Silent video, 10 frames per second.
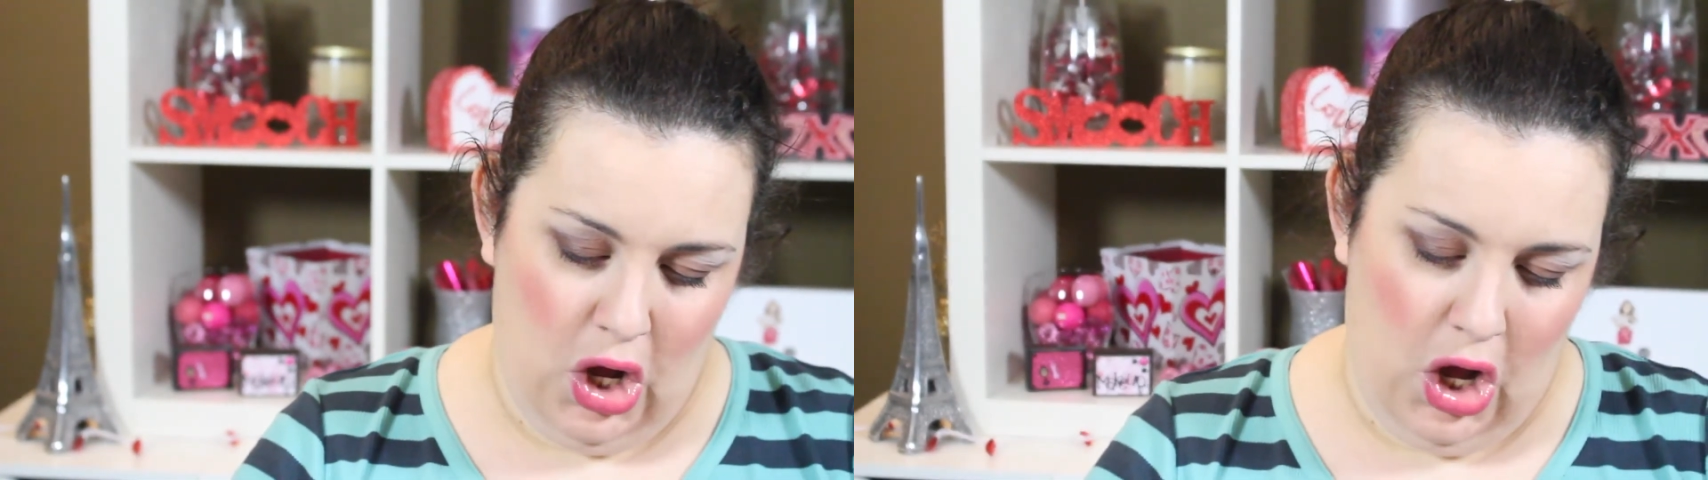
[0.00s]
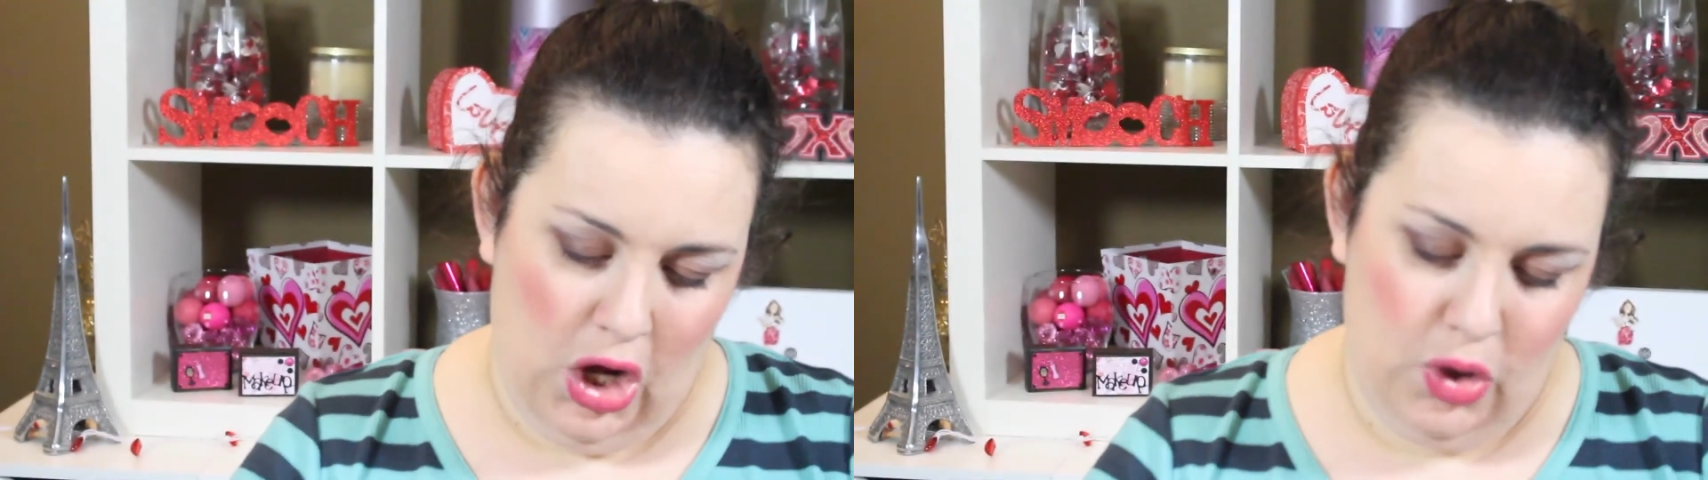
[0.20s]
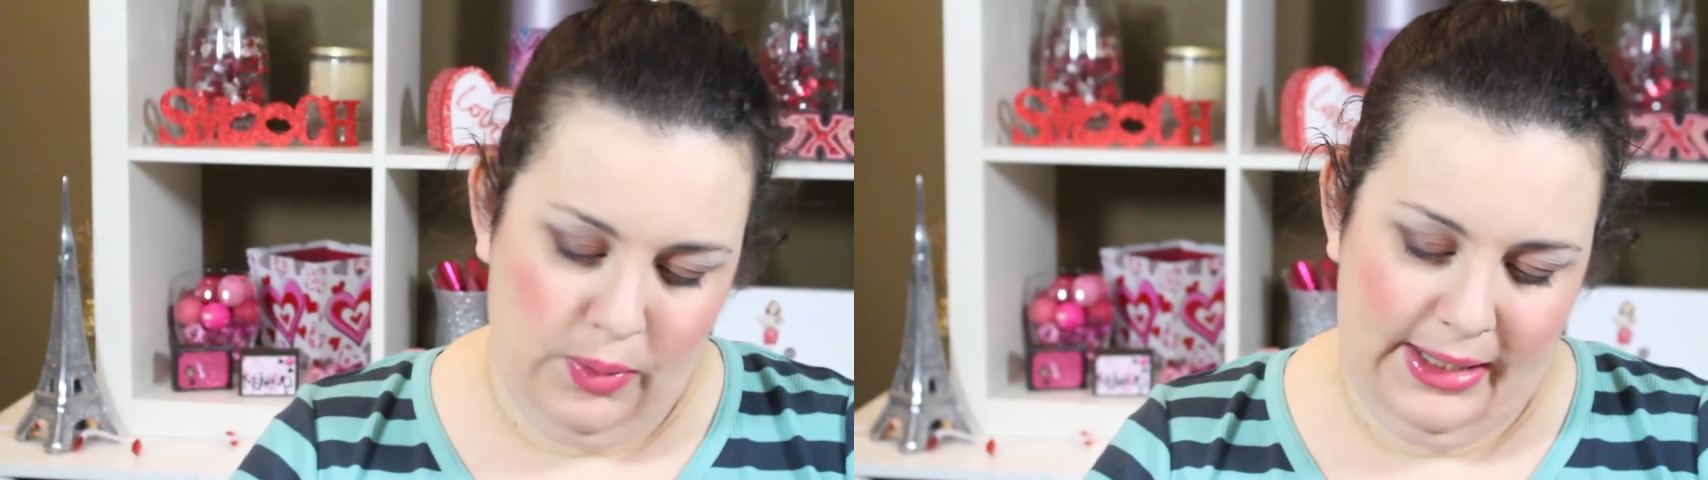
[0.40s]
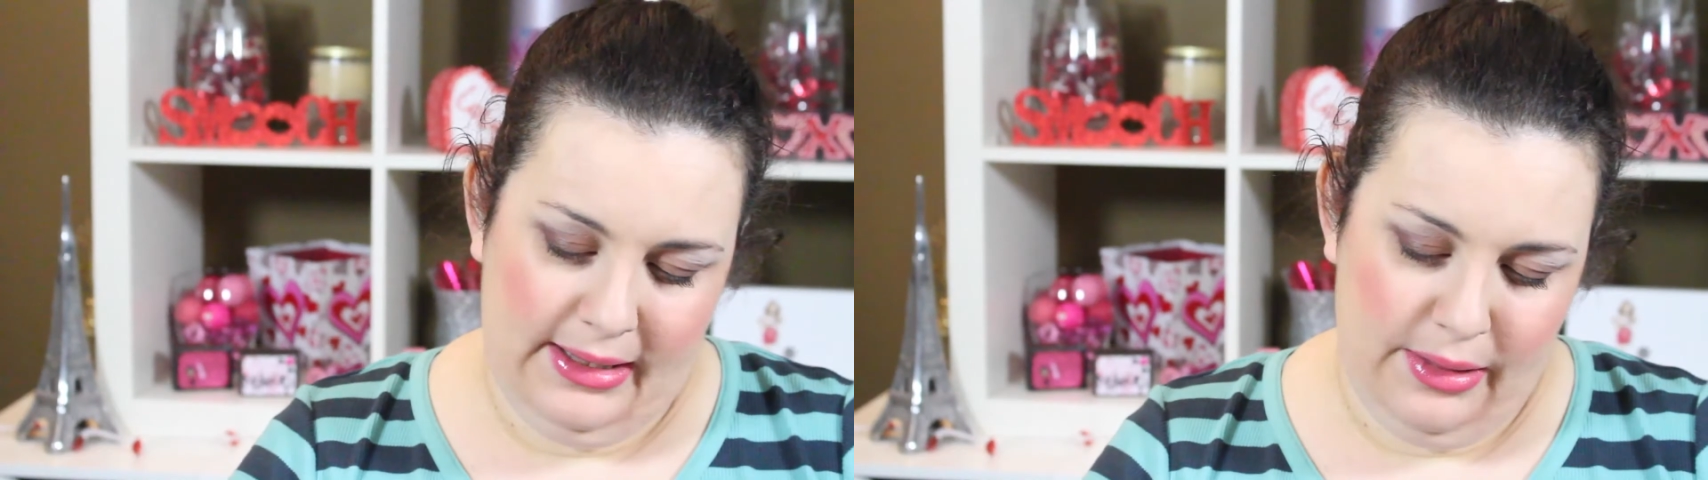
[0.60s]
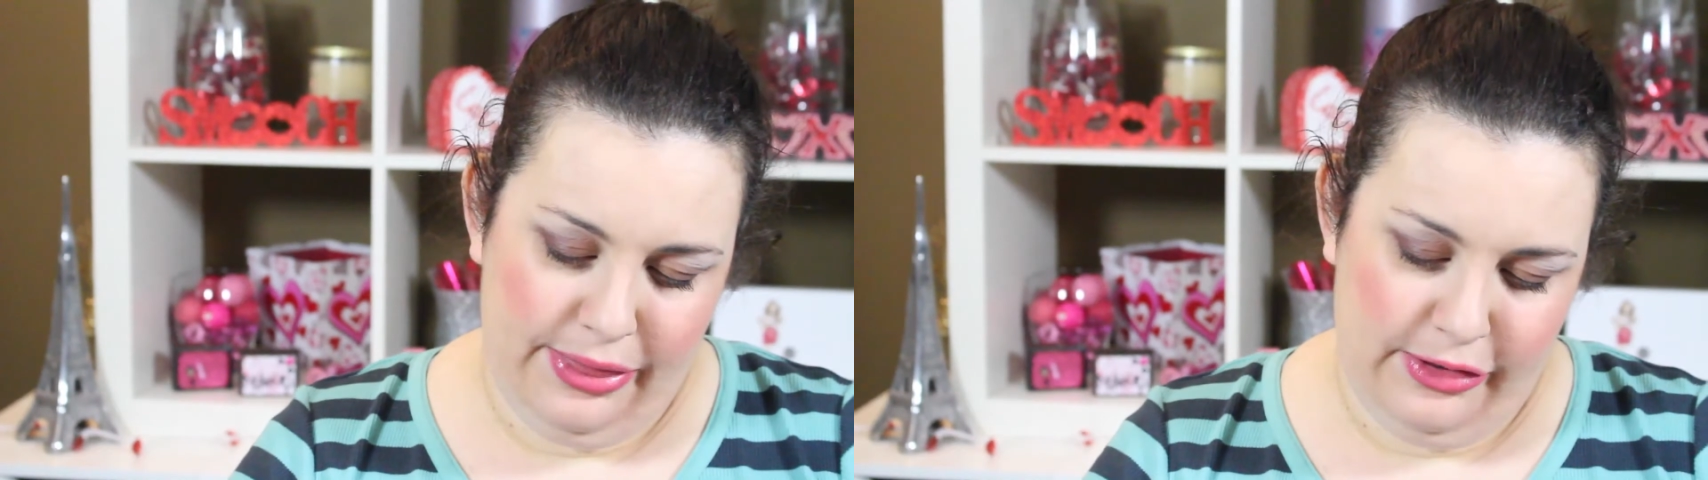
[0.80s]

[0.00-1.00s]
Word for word: Aquile